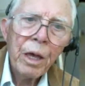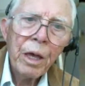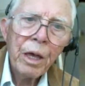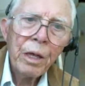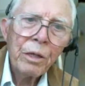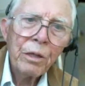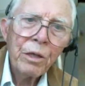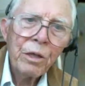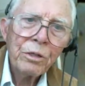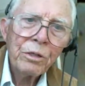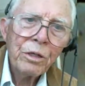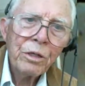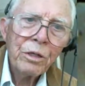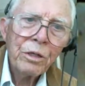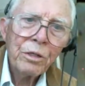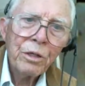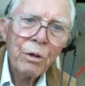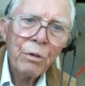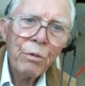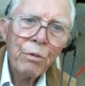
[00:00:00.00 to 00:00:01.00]
And this
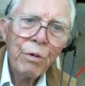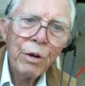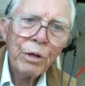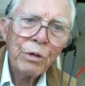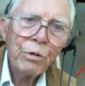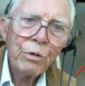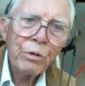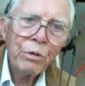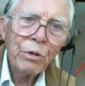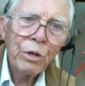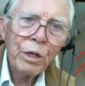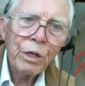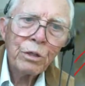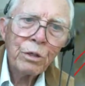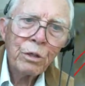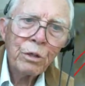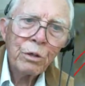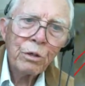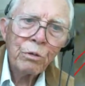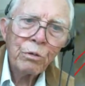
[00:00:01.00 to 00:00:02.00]
is the
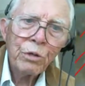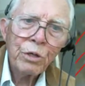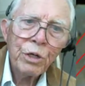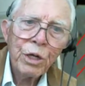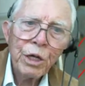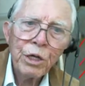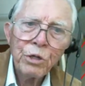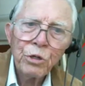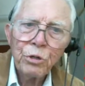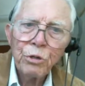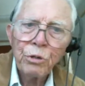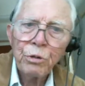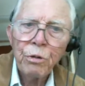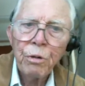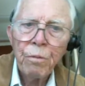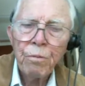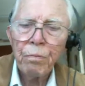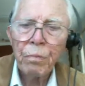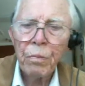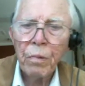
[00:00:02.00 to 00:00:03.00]
retrodiscal tissue,
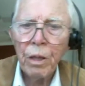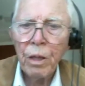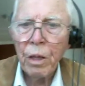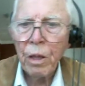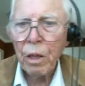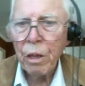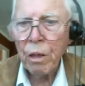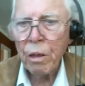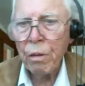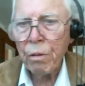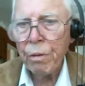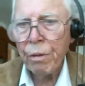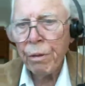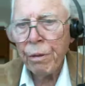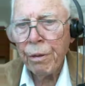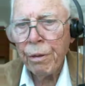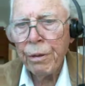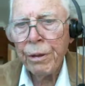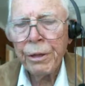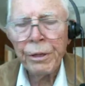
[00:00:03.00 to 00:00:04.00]

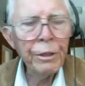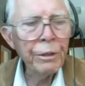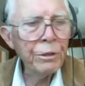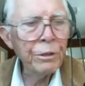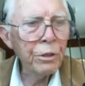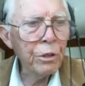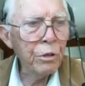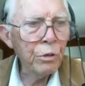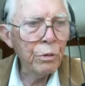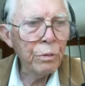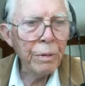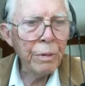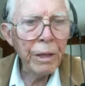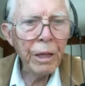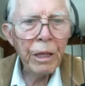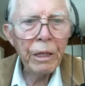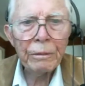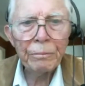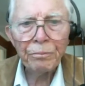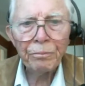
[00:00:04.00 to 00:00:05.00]
excuse me,